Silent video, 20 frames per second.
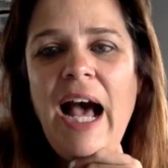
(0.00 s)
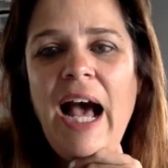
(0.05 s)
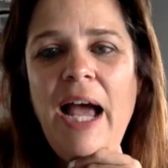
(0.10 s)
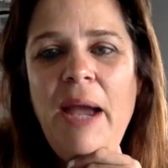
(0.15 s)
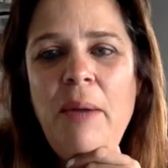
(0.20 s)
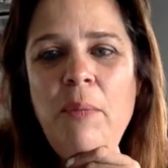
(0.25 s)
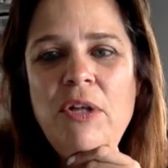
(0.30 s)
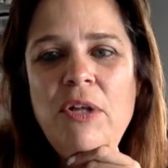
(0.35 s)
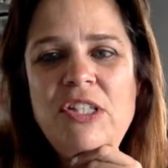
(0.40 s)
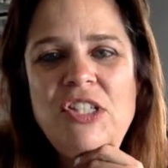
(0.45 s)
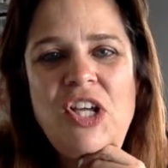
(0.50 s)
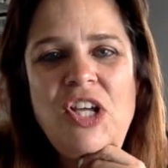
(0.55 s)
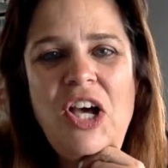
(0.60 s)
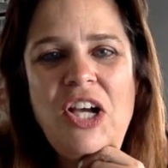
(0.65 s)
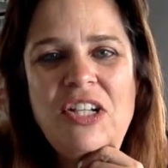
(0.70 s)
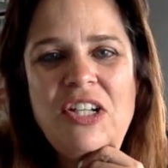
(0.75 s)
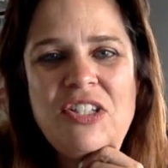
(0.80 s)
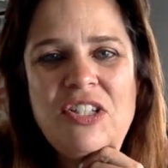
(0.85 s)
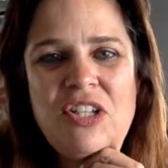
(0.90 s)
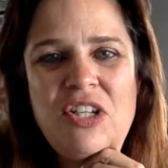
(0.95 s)
I will
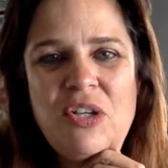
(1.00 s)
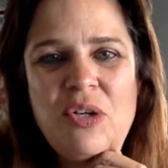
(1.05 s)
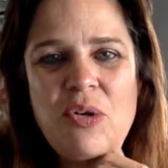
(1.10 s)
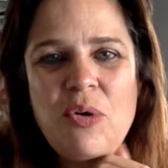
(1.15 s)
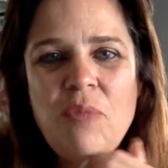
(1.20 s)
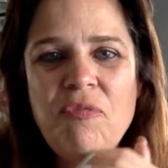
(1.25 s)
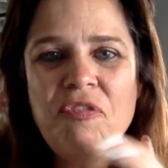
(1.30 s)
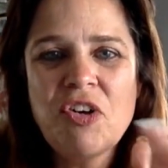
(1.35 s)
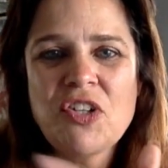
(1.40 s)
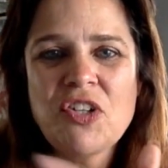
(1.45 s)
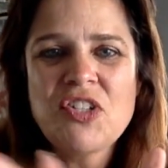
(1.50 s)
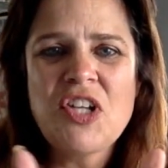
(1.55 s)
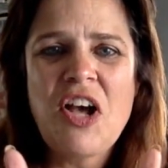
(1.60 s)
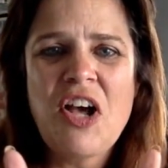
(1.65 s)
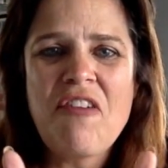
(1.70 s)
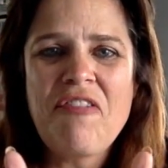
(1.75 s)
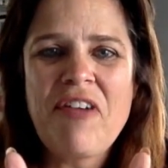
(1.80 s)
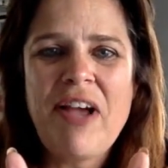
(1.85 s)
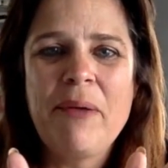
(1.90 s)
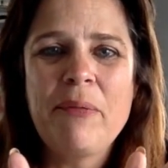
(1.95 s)
talk to you. First
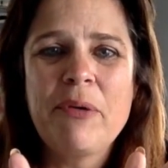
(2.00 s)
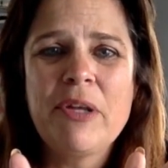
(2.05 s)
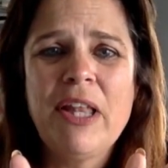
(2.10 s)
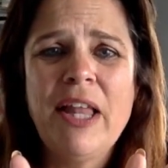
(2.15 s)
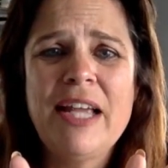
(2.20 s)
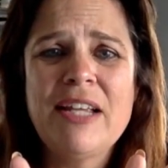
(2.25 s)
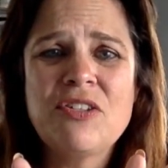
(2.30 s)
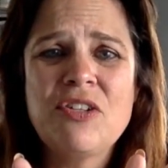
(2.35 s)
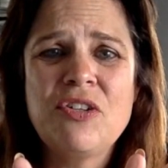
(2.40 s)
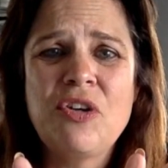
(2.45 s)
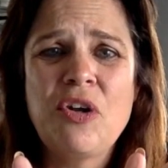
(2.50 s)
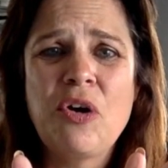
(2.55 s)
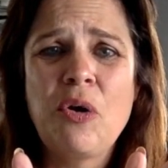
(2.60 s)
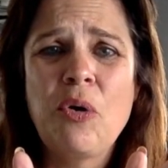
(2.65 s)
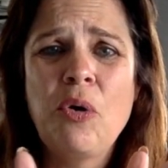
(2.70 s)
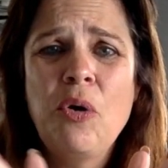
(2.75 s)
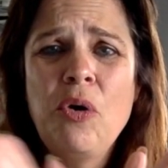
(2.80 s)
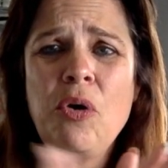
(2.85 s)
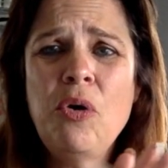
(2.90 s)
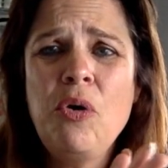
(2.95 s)
off, I would like to
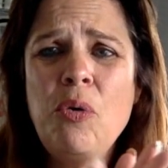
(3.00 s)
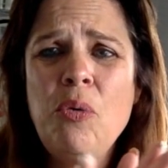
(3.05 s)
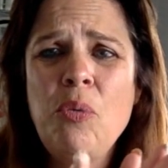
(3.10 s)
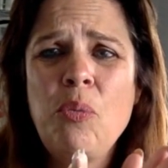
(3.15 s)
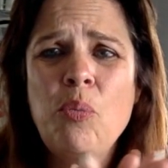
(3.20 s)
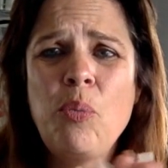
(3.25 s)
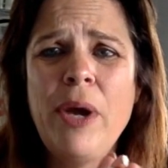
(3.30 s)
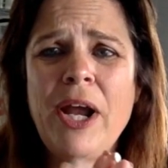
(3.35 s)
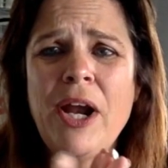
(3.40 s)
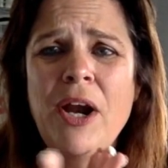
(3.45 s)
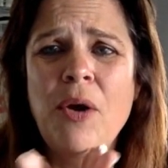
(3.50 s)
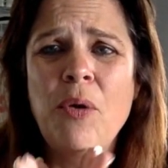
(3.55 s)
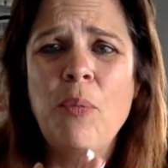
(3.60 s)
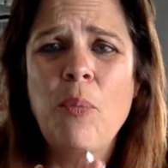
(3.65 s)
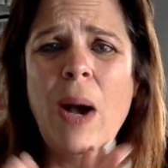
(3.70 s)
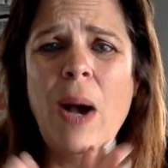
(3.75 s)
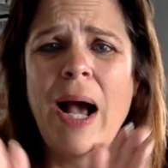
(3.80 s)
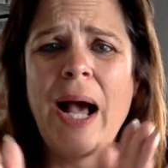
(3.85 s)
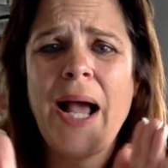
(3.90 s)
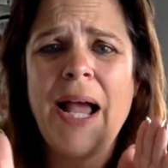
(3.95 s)
know who, where,
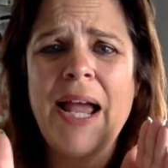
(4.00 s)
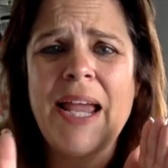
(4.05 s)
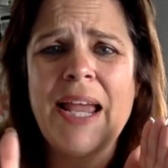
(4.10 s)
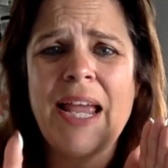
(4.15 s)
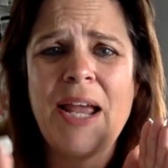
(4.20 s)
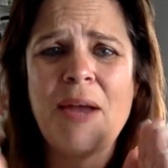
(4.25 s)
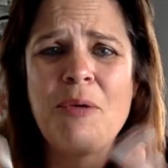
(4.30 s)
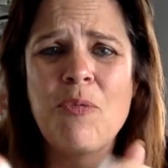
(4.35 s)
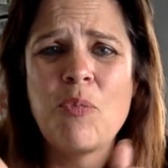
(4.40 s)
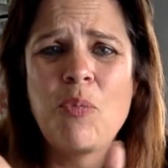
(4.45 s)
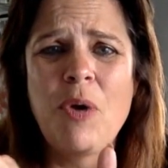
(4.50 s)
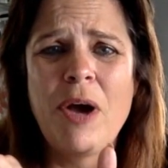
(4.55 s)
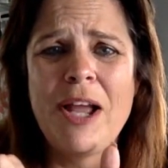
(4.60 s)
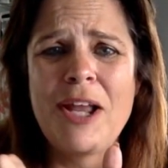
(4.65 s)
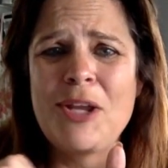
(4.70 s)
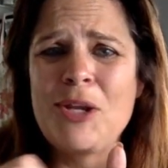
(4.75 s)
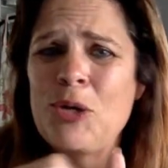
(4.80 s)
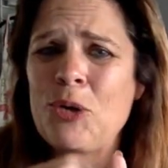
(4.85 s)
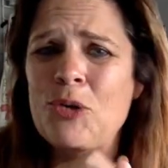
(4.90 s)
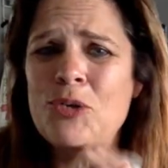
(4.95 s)
why, and
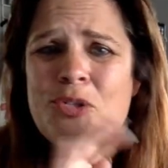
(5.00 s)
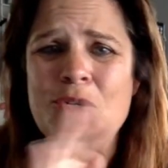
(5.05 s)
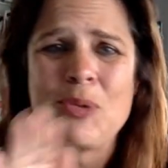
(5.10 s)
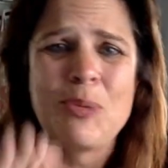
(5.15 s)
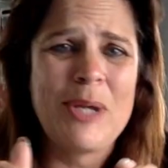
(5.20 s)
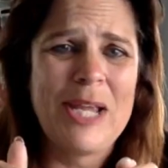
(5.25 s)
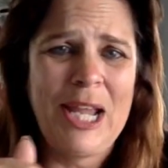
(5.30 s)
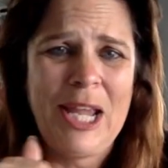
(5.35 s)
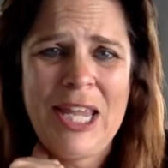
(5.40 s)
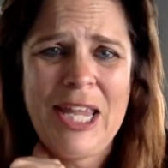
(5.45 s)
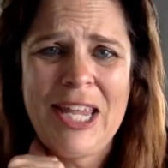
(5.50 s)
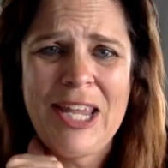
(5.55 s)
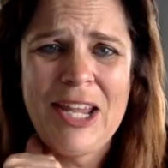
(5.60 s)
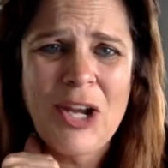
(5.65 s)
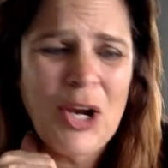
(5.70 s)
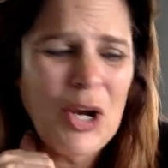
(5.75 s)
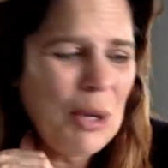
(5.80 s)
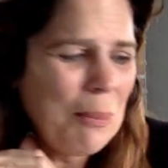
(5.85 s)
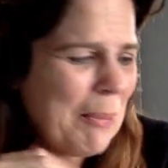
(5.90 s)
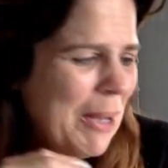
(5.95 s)
what you're doing
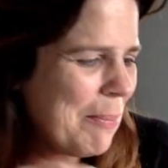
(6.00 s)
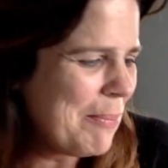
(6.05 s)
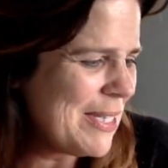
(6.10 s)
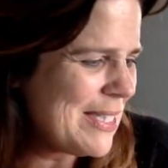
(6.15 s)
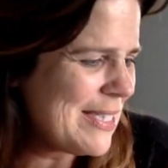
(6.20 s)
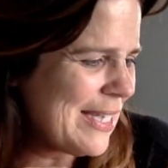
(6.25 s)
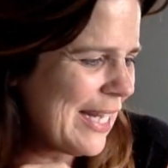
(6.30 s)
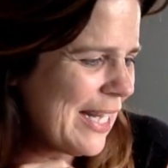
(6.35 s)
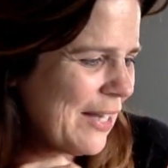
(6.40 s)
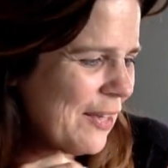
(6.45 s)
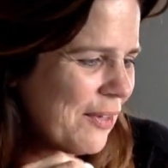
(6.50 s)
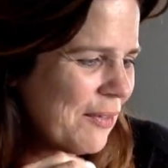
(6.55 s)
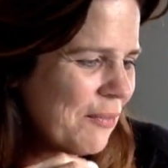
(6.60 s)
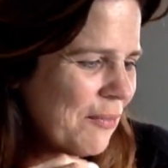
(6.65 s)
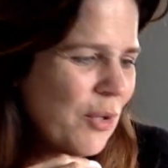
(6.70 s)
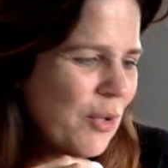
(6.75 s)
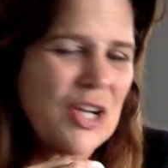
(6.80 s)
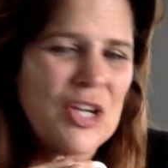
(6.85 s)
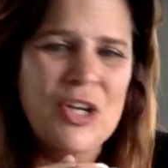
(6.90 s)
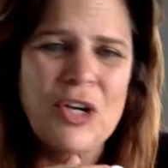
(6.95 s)
here. Maybe say
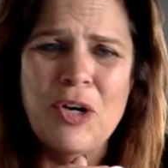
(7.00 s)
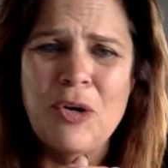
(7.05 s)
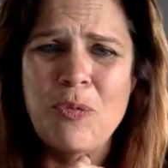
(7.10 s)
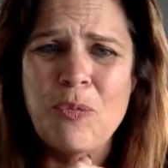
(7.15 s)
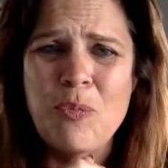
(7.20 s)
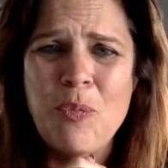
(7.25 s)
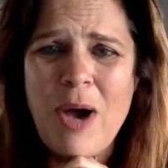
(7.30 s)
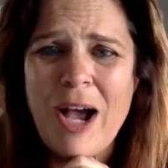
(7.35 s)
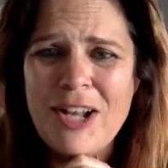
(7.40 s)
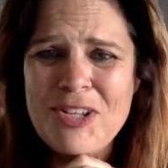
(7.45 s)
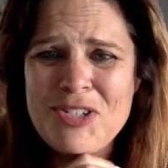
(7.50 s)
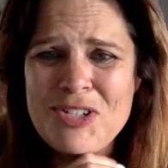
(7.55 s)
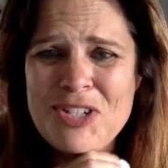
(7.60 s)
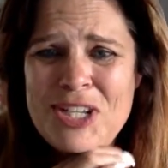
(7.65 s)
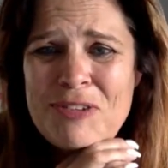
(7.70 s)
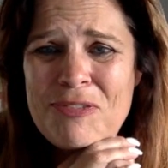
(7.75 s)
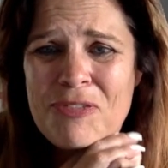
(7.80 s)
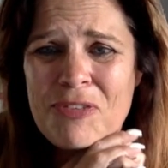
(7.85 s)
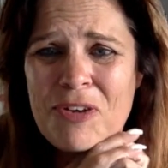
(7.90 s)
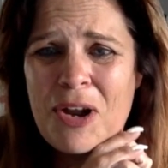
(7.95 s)
where you're
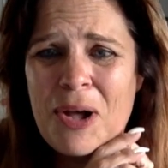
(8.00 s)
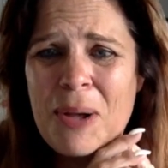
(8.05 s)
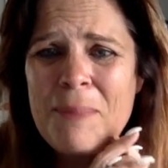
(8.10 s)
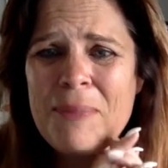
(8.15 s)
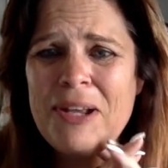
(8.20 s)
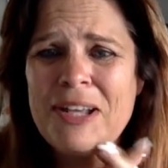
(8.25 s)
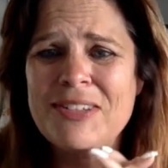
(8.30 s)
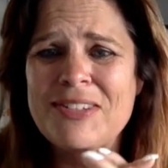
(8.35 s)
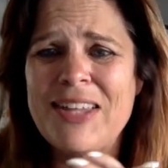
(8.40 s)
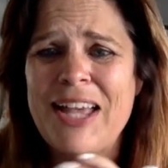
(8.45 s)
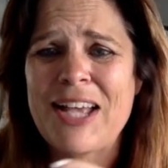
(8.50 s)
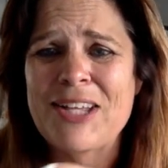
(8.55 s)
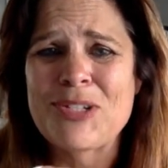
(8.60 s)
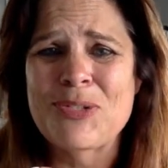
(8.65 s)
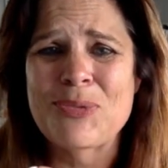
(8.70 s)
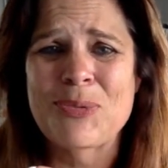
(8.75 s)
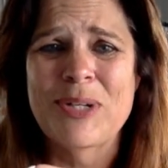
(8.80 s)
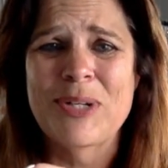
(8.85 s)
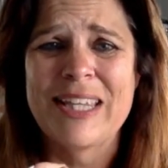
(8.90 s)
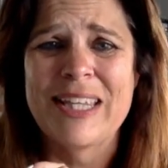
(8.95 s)
watching from, because
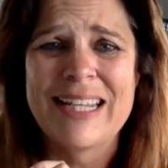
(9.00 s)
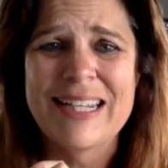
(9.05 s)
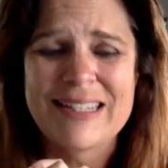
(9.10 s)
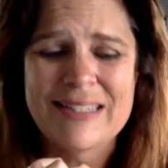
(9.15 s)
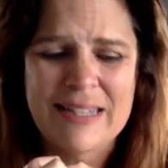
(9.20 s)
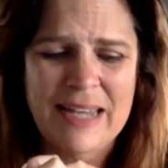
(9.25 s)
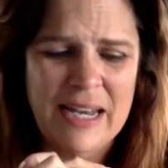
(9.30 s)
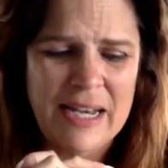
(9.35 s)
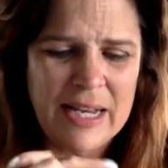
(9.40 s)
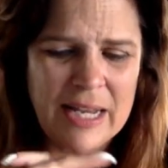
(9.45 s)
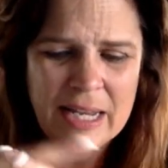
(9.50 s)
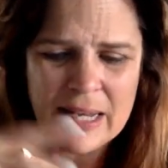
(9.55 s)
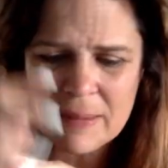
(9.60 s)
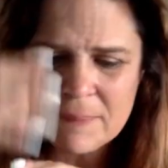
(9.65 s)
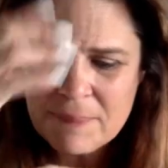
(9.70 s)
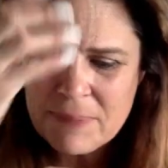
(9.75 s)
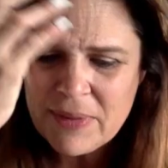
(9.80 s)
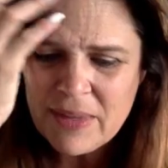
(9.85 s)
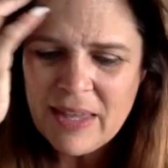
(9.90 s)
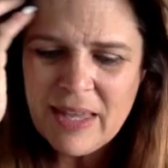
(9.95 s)
that's really exciting.